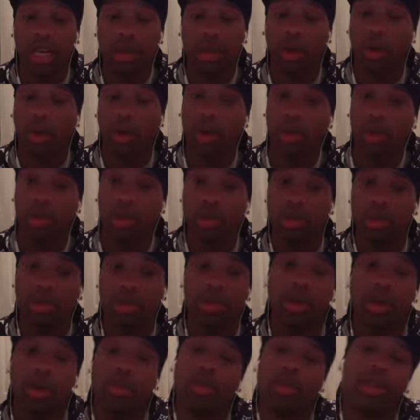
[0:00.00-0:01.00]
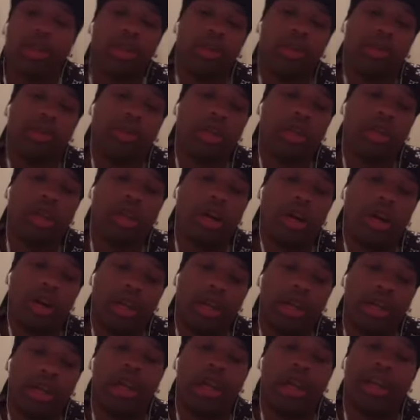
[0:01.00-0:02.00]
old, when the
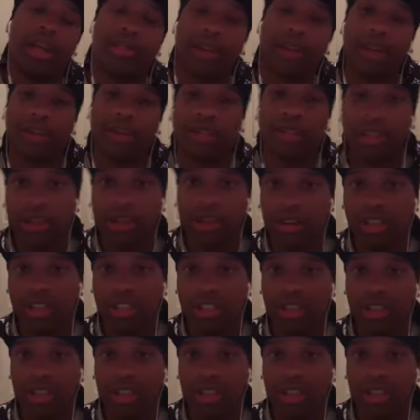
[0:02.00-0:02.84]
NBA finals started.